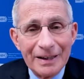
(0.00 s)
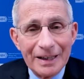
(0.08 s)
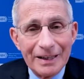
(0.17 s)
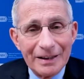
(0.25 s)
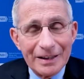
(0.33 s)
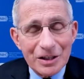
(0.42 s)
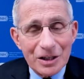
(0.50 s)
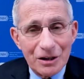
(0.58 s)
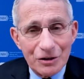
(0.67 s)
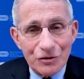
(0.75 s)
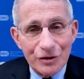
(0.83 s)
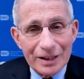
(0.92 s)
in this
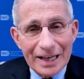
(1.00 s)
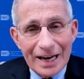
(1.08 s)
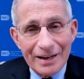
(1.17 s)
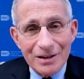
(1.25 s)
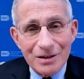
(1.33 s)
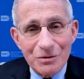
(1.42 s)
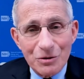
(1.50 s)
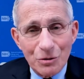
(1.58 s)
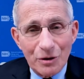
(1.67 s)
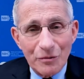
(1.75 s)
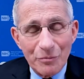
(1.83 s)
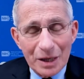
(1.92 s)
country that is
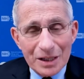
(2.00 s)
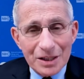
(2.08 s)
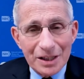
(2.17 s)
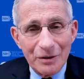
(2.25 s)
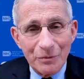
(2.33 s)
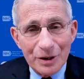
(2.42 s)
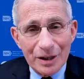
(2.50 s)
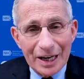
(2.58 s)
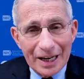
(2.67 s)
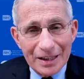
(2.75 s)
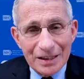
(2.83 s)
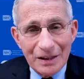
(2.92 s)
sort of mixed in with an
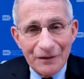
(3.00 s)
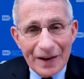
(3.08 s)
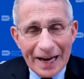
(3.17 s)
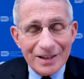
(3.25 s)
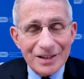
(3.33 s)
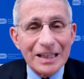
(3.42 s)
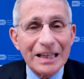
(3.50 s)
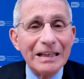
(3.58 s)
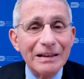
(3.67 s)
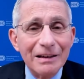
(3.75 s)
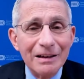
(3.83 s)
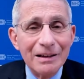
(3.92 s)

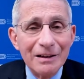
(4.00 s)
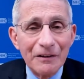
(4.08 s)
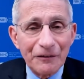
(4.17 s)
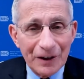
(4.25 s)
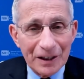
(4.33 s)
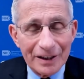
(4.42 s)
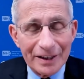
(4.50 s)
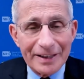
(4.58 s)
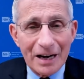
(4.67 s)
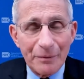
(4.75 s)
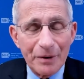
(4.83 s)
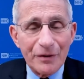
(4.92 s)
anti-vaccine feeling
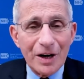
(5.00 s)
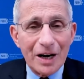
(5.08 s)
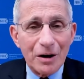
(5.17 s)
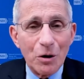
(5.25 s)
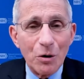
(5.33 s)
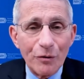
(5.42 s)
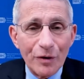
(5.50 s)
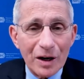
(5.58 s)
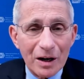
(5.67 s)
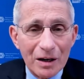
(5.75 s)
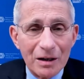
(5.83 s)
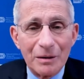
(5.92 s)
that we've got to
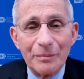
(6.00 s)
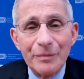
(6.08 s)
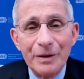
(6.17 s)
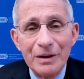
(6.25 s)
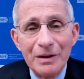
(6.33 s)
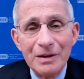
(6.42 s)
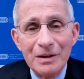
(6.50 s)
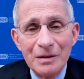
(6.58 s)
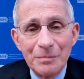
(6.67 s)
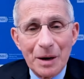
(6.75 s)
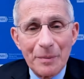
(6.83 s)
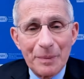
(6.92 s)
overcome
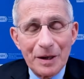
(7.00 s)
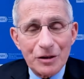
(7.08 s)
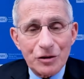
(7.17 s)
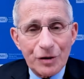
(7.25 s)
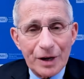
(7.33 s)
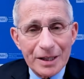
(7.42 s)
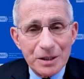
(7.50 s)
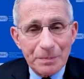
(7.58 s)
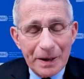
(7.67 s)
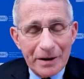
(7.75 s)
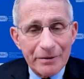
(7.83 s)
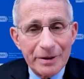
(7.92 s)
by being
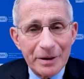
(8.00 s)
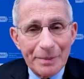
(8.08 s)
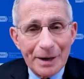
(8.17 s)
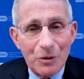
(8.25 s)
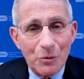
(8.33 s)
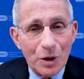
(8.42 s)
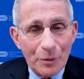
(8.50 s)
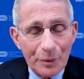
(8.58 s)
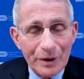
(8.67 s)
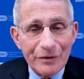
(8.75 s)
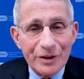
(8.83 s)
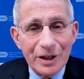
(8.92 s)
transparent about what
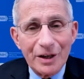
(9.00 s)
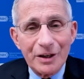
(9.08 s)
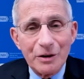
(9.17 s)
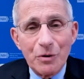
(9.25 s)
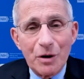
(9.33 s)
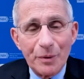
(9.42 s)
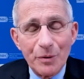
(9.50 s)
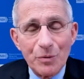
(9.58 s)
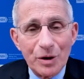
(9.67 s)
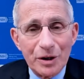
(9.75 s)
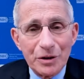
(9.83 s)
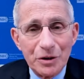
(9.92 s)
we've done and what we
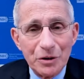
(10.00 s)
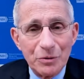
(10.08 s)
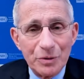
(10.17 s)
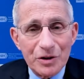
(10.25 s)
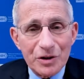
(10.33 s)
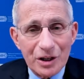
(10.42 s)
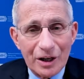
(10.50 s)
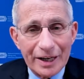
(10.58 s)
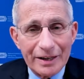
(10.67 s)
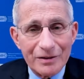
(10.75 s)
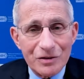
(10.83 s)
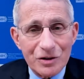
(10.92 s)
want to do with
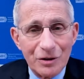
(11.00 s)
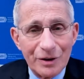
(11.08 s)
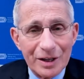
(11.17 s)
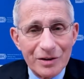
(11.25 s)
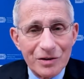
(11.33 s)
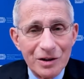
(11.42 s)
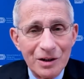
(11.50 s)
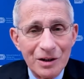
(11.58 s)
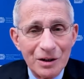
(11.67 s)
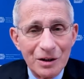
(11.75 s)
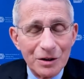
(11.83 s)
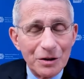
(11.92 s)
science. So there's
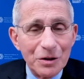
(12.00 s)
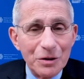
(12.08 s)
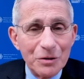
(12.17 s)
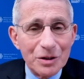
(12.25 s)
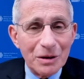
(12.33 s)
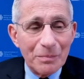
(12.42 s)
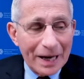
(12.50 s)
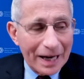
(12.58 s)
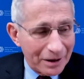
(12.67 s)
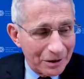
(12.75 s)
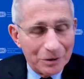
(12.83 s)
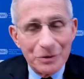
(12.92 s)
good news and
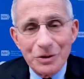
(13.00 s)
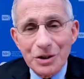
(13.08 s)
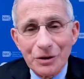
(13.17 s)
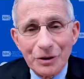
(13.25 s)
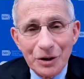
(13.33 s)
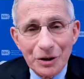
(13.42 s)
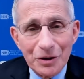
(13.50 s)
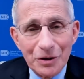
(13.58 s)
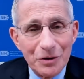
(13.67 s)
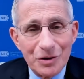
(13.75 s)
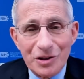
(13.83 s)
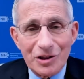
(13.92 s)
bad news. You know, the good
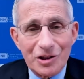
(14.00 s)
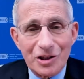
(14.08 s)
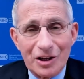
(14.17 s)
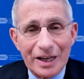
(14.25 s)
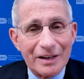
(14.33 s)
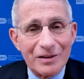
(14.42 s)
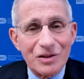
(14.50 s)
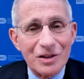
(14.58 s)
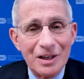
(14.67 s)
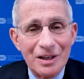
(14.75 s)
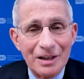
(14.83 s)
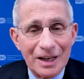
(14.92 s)
news is science
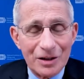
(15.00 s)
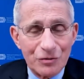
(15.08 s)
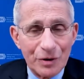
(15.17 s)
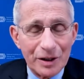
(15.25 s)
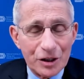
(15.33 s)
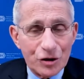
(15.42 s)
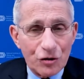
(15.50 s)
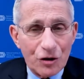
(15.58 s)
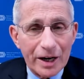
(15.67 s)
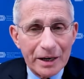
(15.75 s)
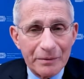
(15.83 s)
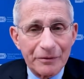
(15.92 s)
has really
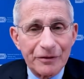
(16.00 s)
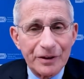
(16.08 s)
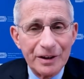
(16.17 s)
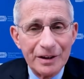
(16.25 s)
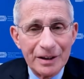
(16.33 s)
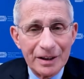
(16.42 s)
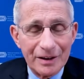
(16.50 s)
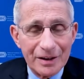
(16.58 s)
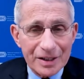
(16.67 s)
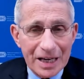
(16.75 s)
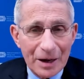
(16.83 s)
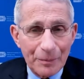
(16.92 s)
triumphed in
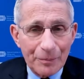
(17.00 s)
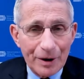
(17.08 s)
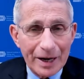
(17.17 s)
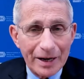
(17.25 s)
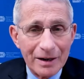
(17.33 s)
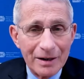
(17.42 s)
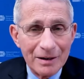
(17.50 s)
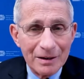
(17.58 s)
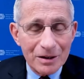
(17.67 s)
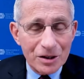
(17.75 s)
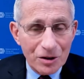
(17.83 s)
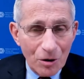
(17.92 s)
this outbreak.
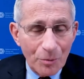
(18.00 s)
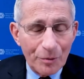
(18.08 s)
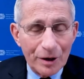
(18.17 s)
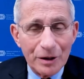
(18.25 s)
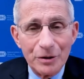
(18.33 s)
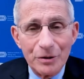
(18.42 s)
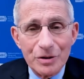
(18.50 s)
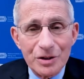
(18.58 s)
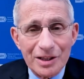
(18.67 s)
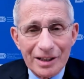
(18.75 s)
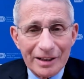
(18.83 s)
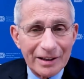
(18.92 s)
The sobering news
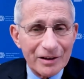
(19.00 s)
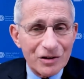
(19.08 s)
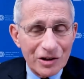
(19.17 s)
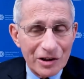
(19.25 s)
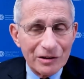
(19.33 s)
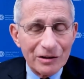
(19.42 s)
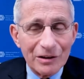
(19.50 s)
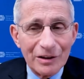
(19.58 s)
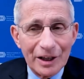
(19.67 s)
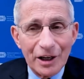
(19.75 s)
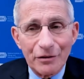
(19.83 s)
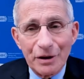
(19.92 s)
is that there's still a
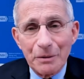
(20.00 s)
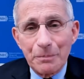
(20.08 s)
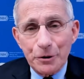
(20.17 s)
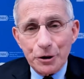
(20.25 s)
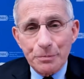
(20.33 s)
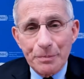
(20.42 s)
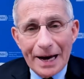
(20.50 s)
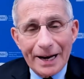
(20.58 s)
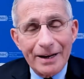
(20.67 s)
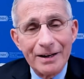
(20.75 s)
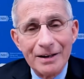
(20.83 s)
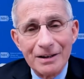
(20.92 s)
lingering
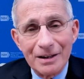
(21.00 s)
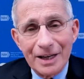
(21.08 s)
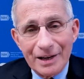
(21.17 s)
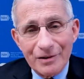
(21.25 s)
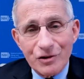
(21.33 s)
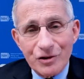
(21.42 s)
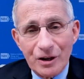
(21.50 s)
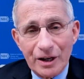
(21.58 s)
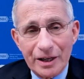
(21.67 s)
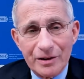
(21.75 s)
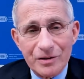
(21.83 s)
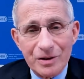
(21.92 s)
pushback against
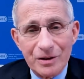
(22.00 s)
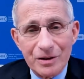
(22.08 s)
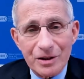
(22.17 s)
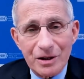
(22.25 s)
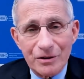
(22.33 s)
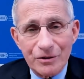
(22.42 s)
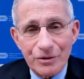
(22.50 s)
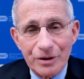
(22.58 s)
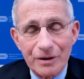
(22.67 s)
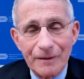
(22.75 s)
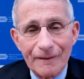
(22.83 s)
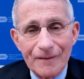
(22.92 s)
science in this country.